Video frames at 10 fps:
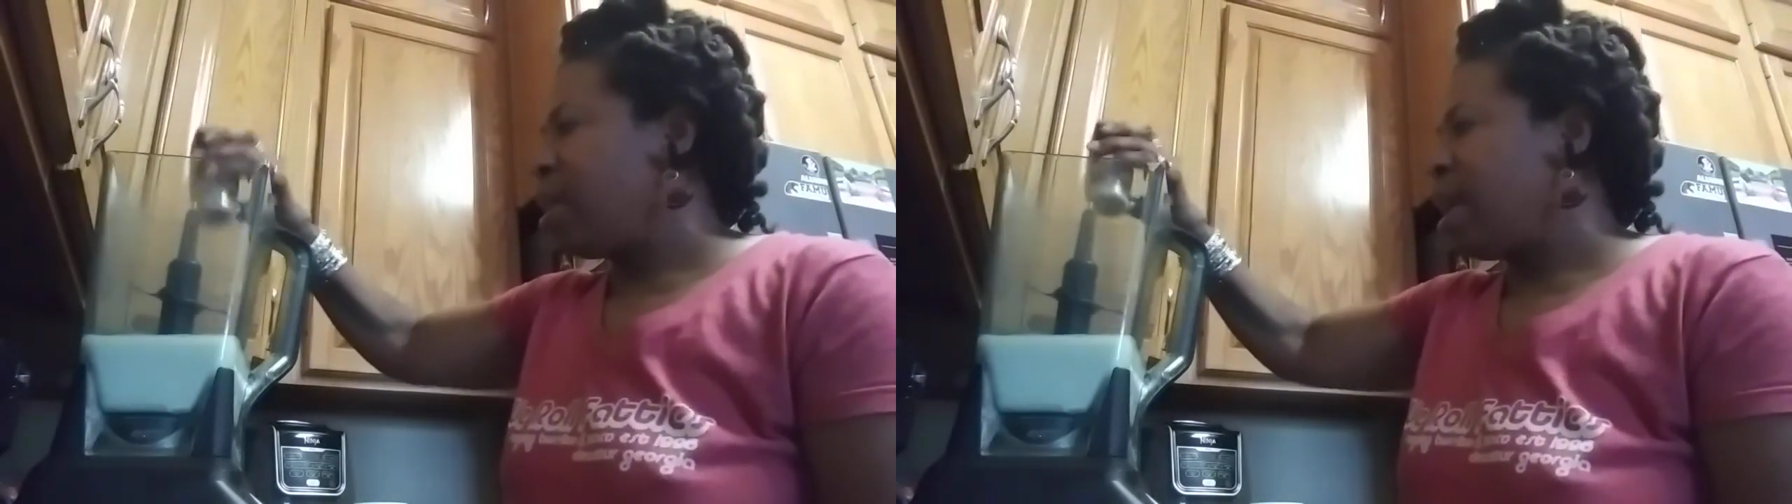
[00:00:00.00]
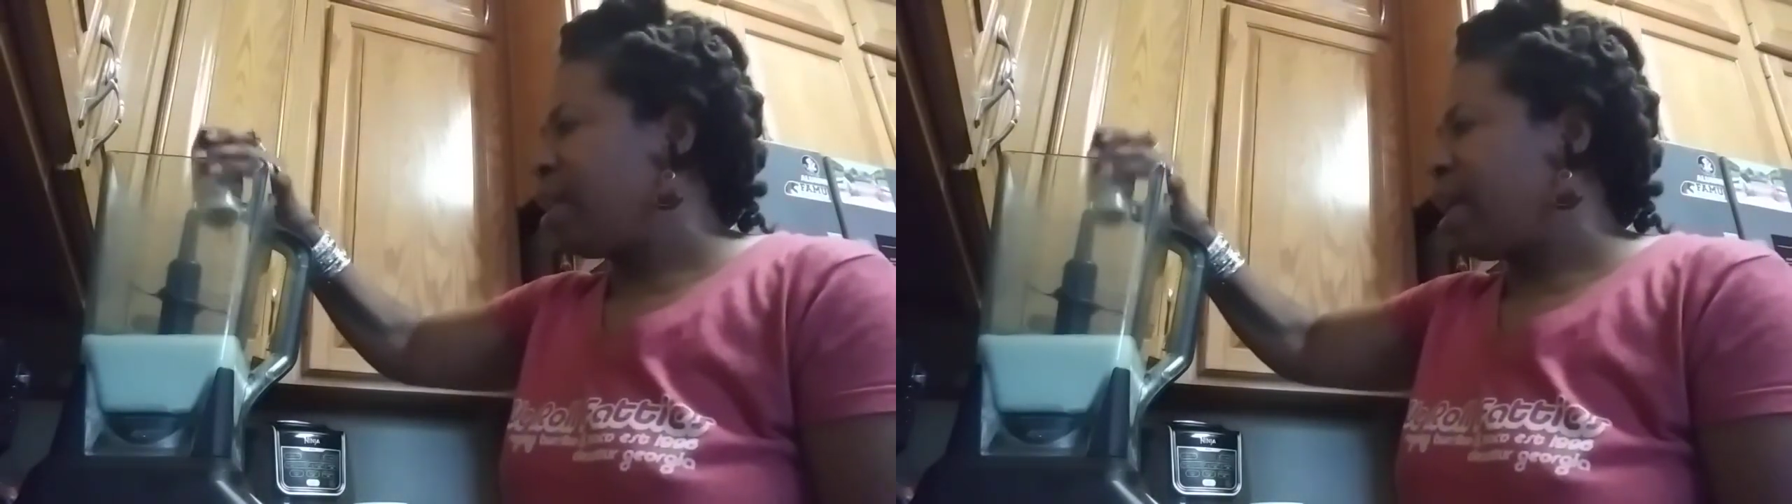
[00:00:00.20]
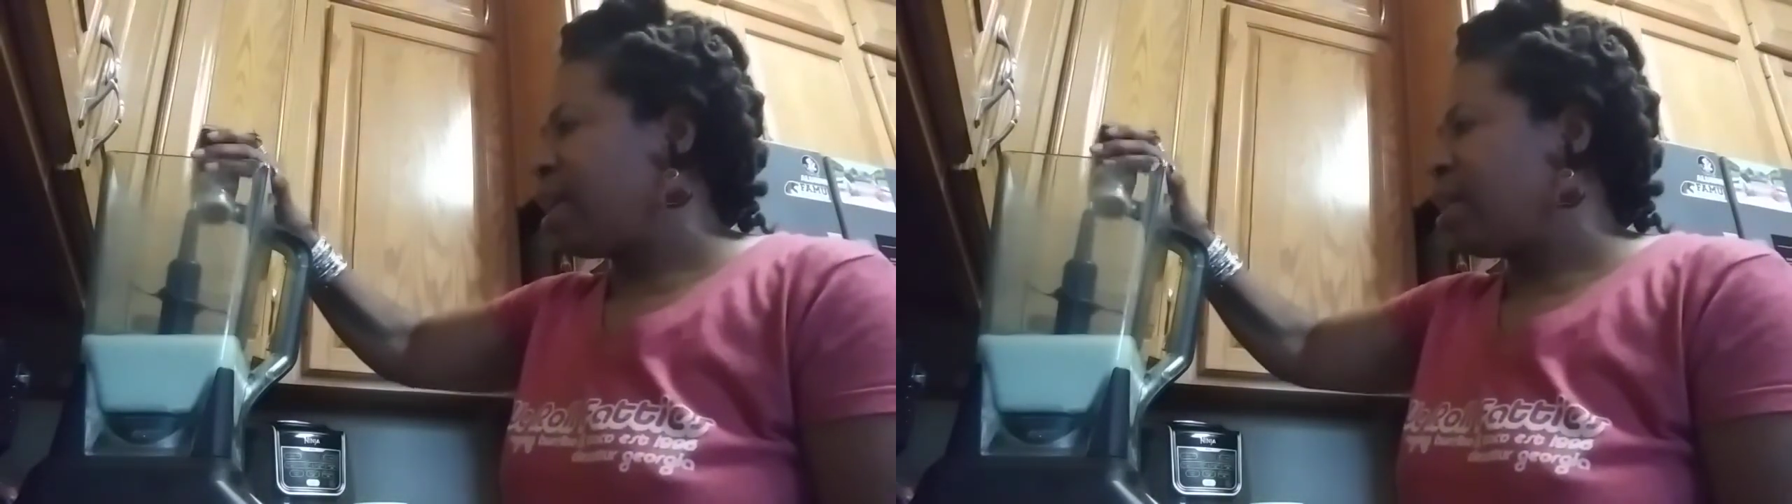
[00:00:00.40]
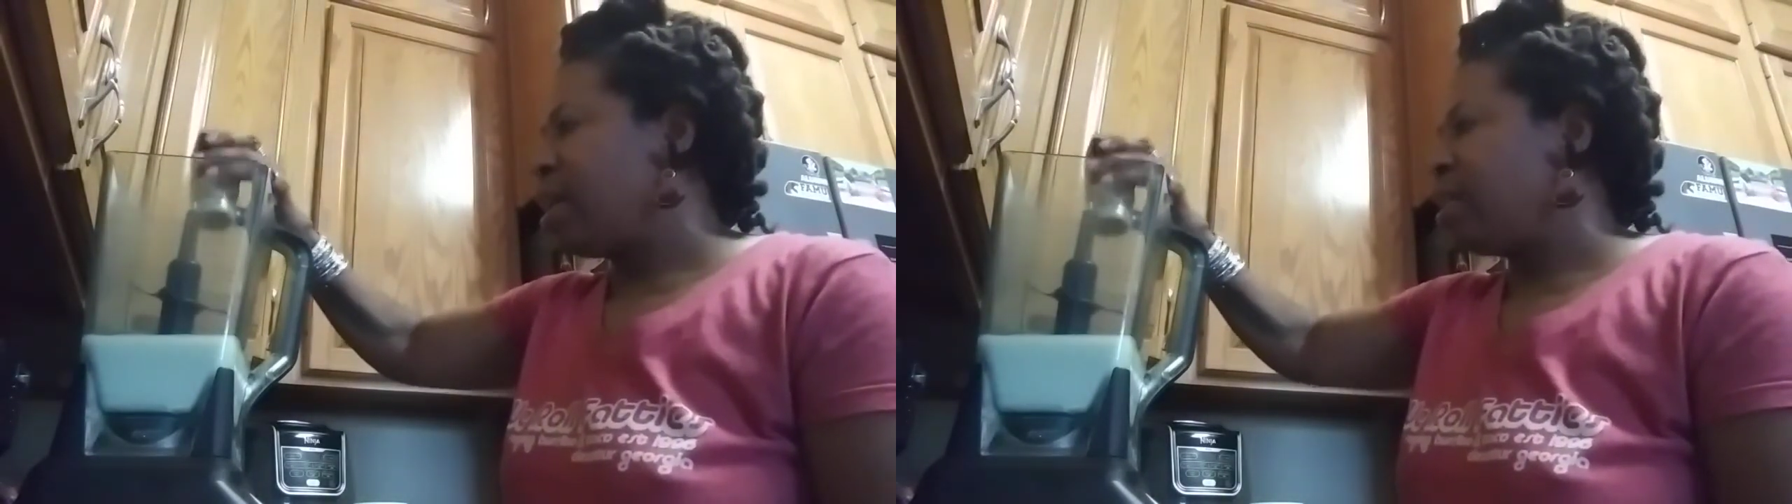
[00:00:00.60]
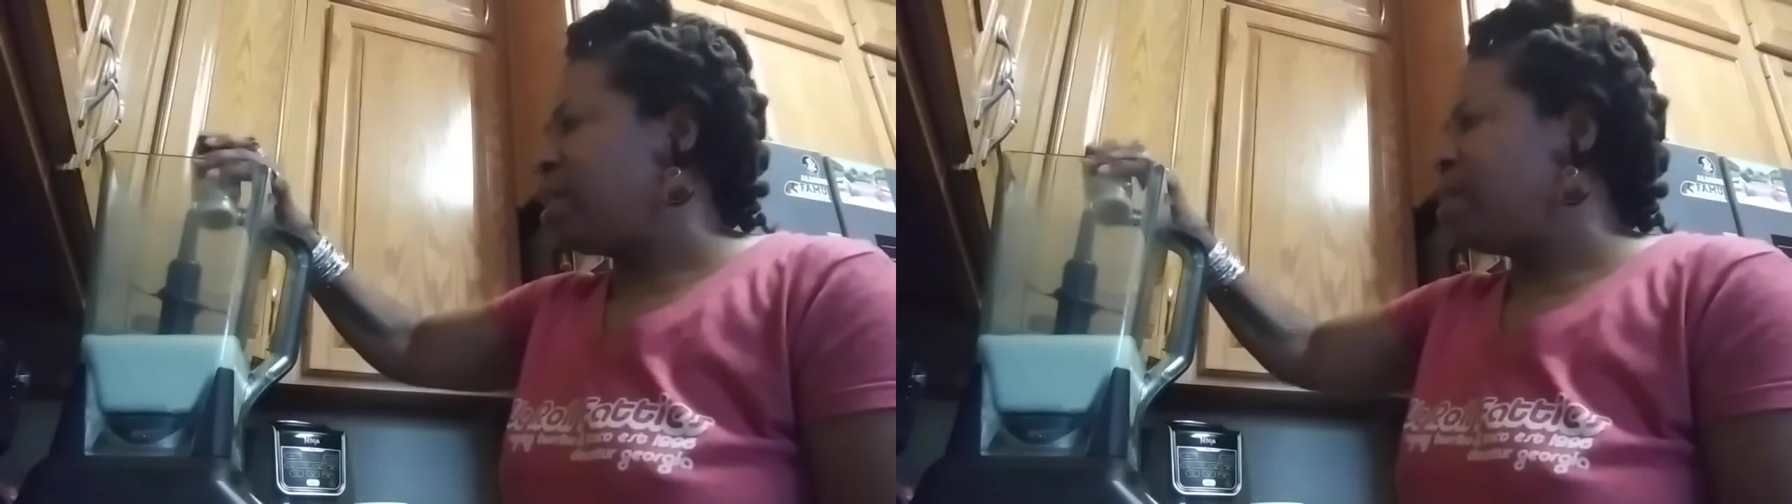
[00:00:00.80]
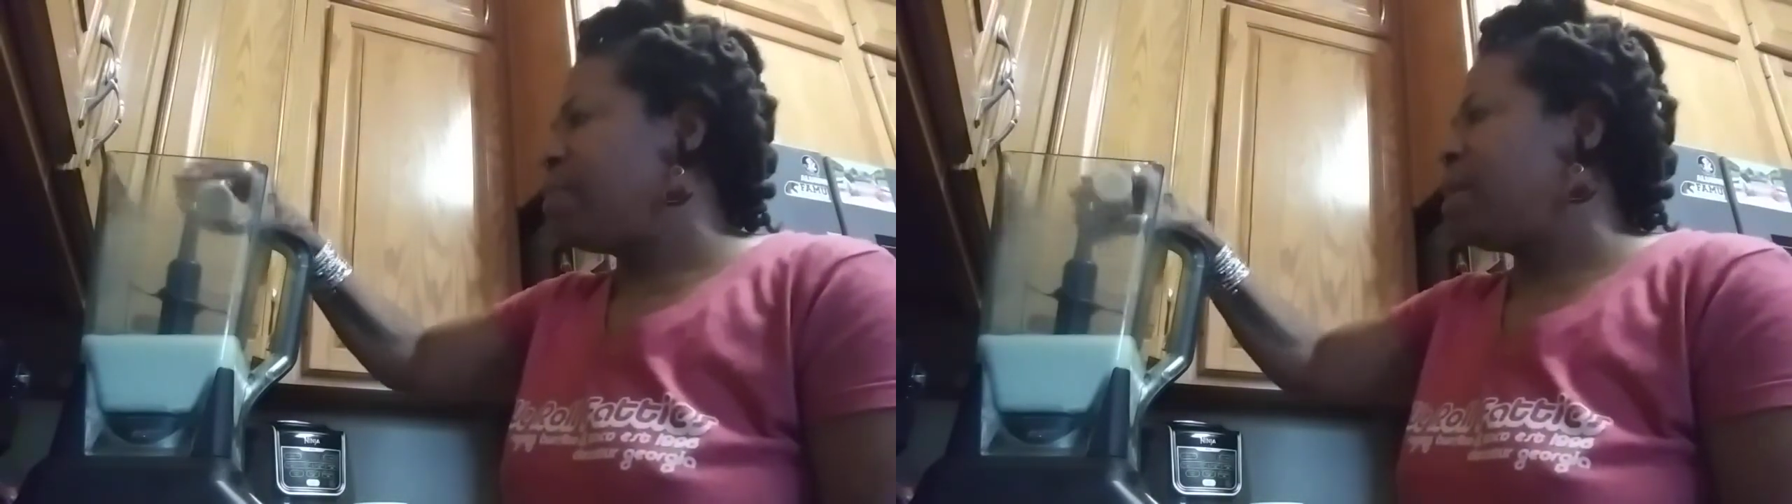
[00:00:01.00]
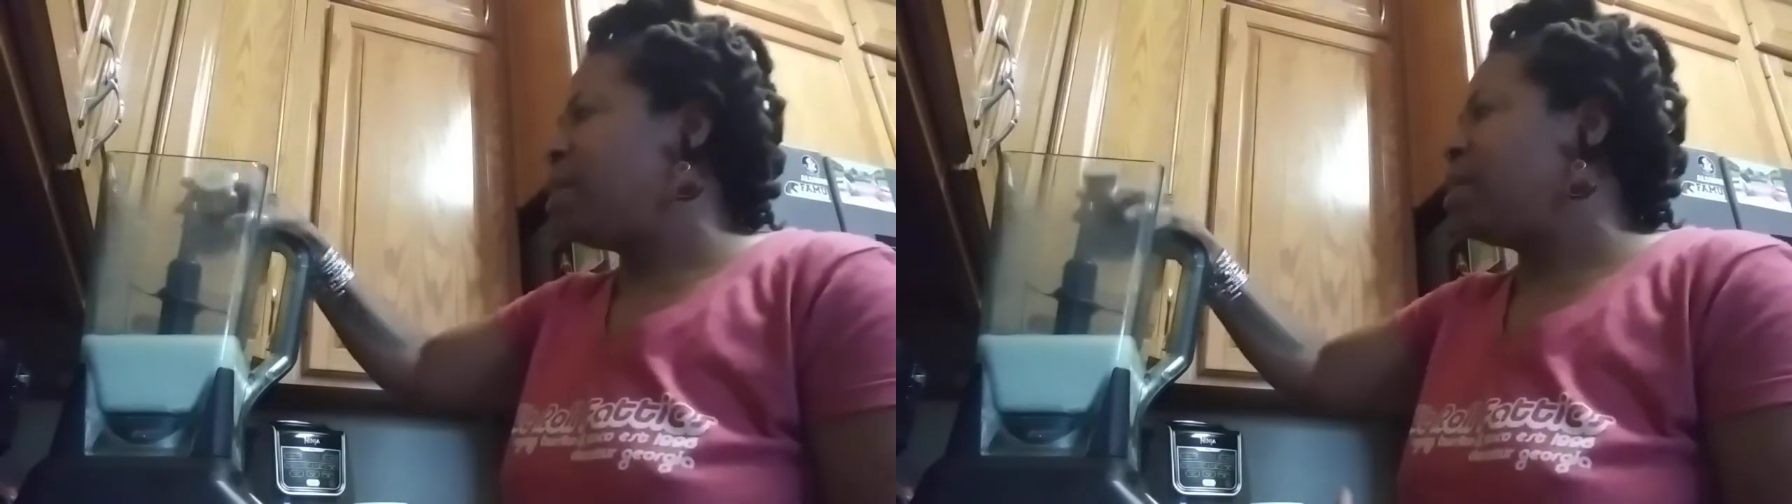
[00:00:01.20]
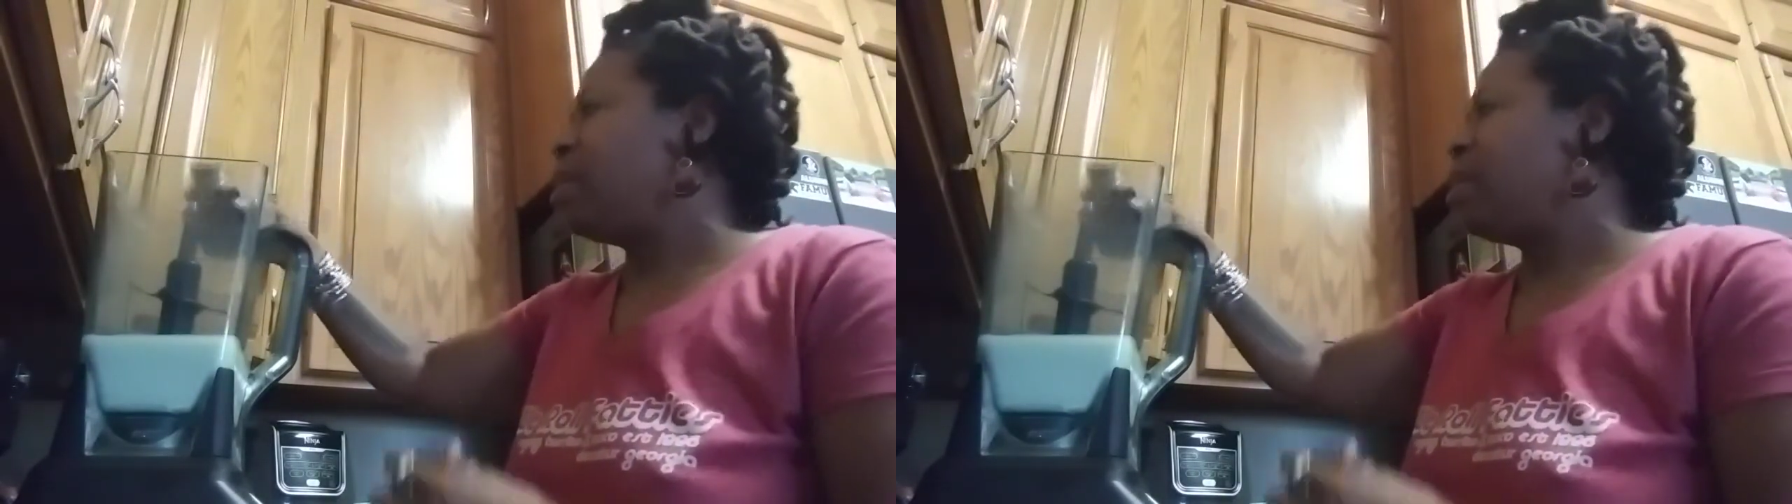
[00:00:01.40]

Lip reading: and I like a lot of cinnamon,